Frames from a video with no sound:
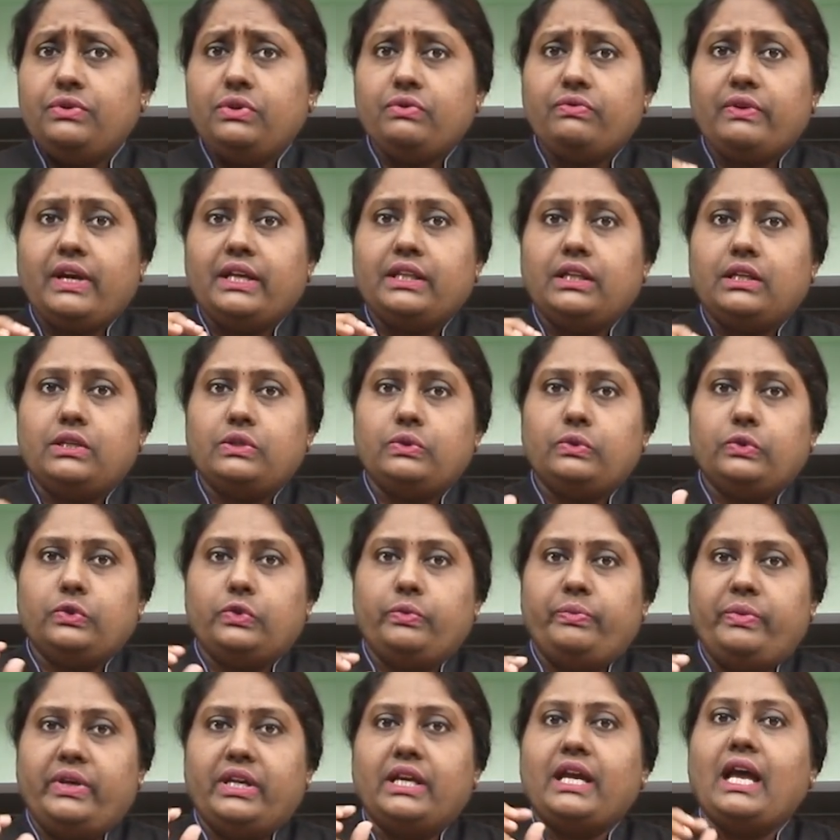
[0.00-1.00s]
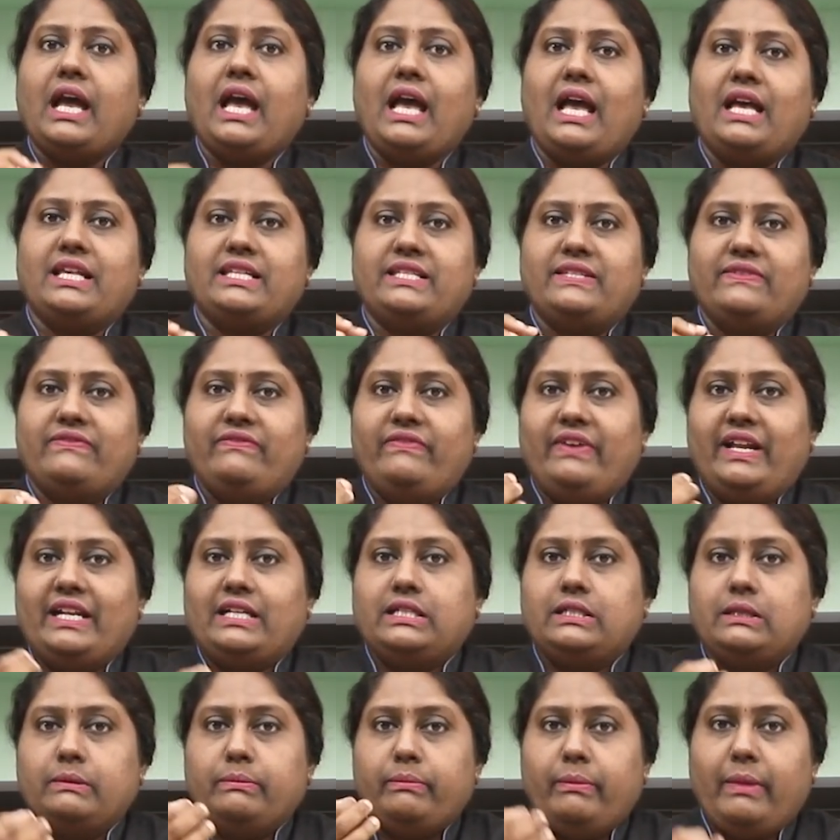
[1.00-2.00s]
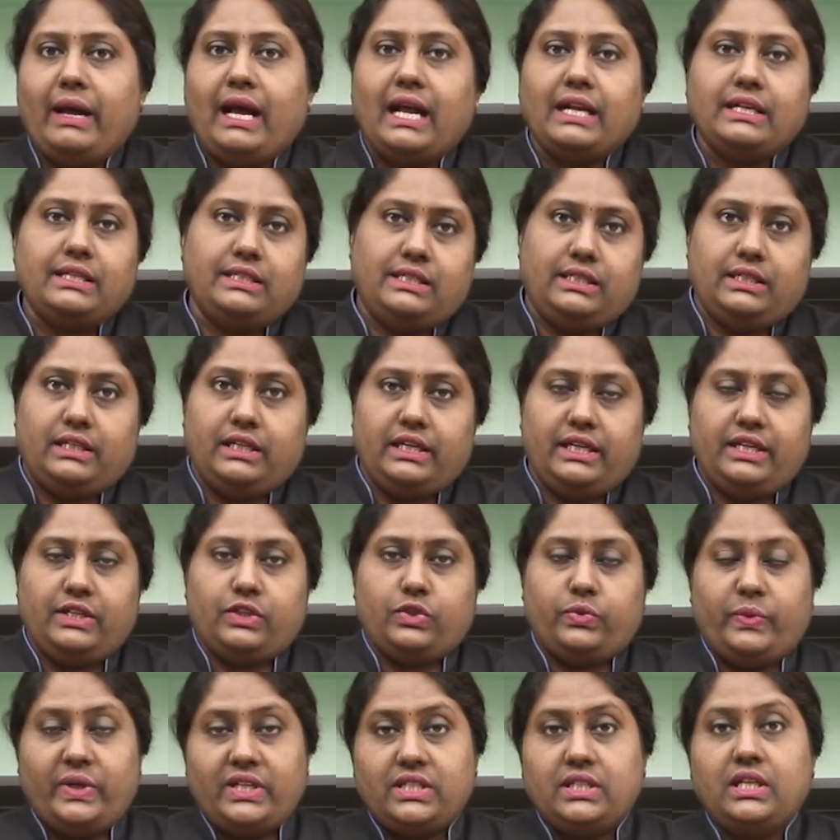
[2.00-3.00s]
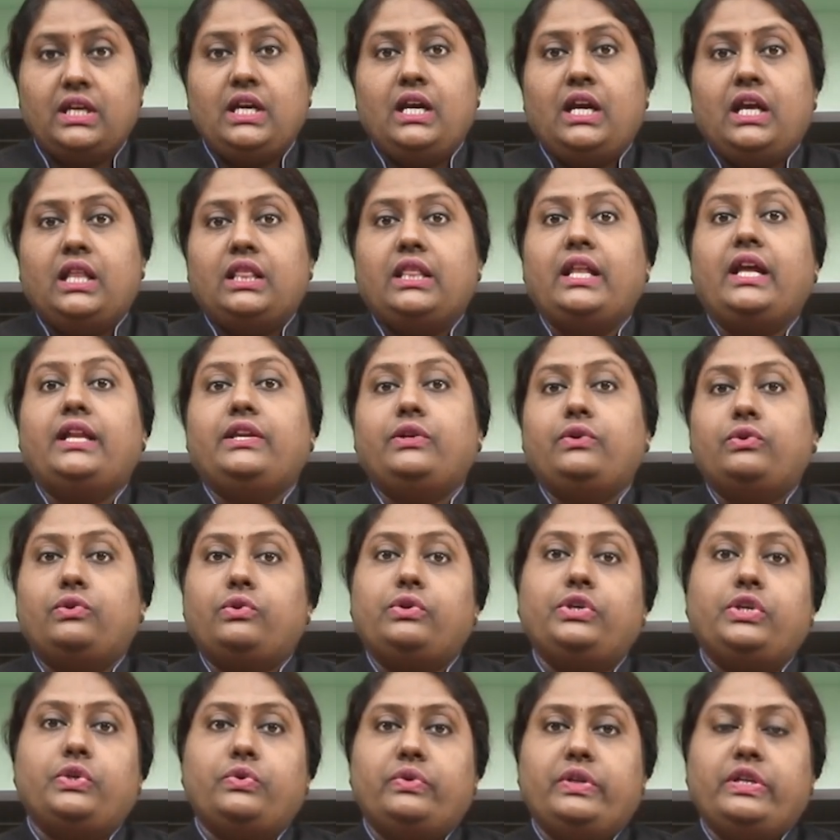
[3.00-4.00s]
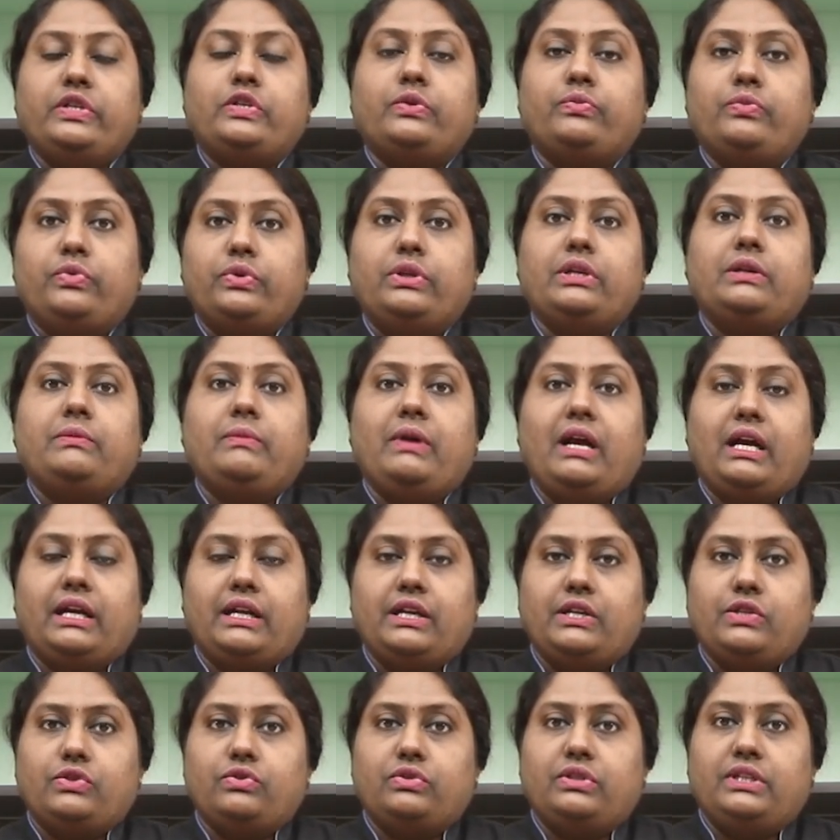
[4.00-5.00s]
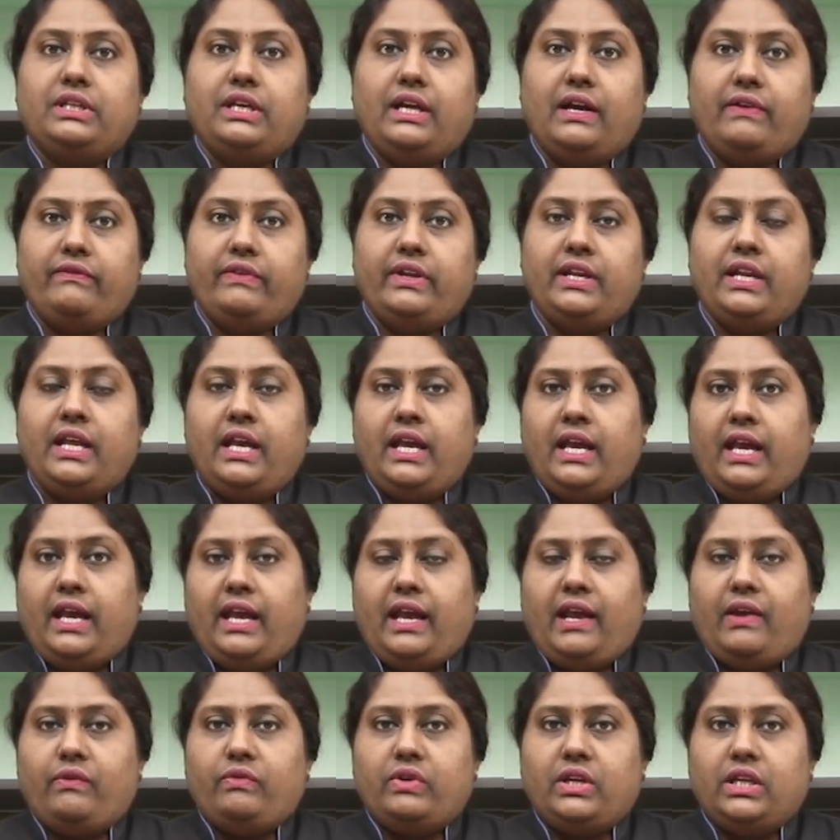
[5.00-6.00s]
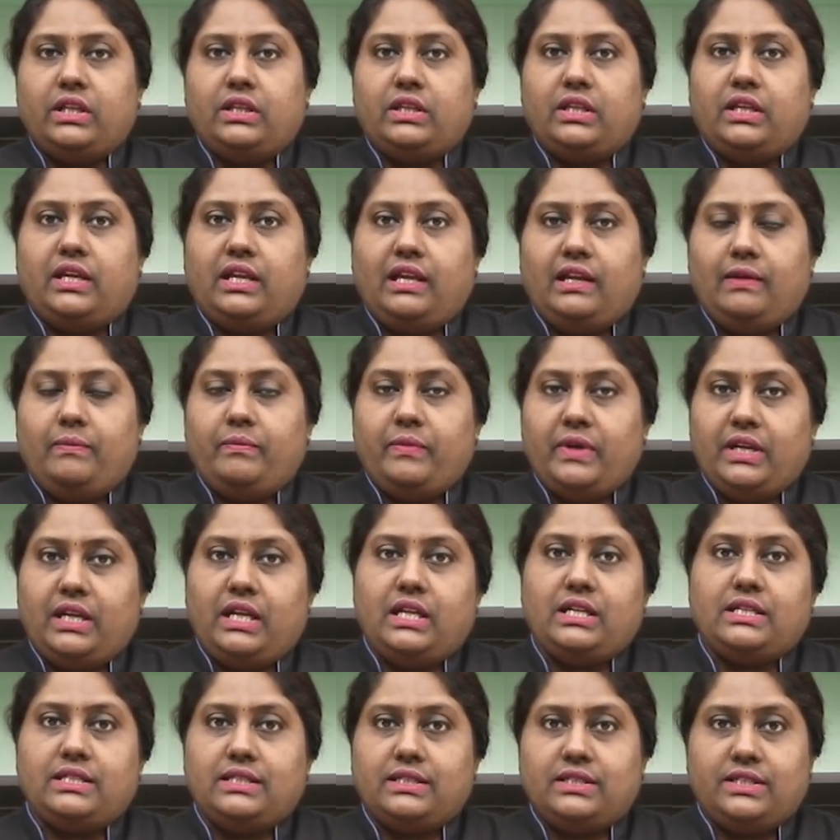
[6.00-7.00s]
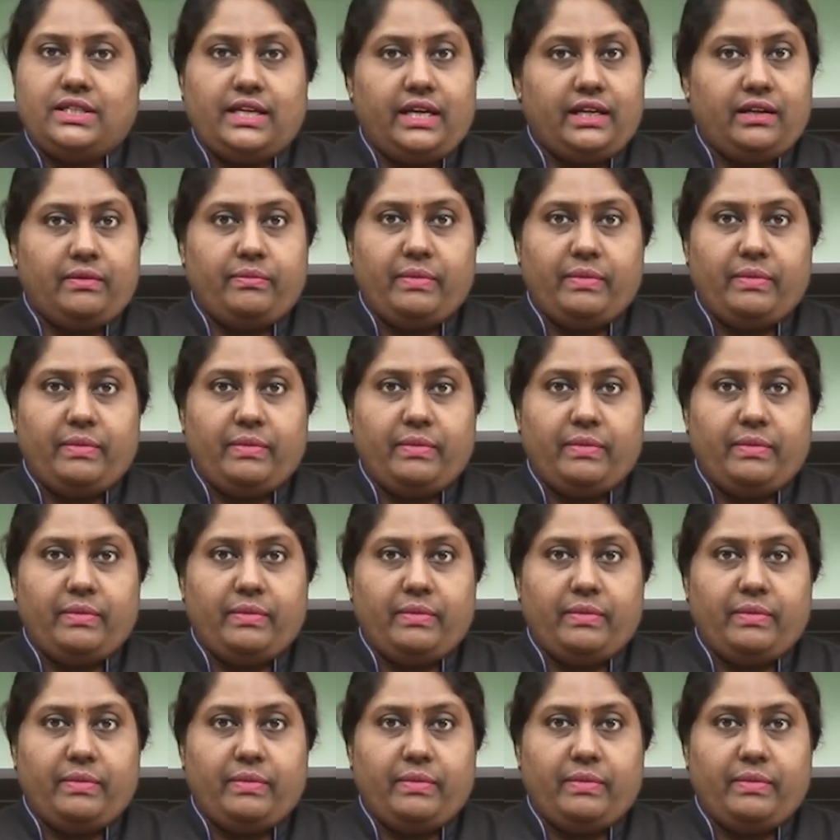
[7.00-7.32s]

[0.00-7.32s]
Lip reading: If you find the toothpick has wet batter into it, then you know you need to put it back into the oven every 3 minutes.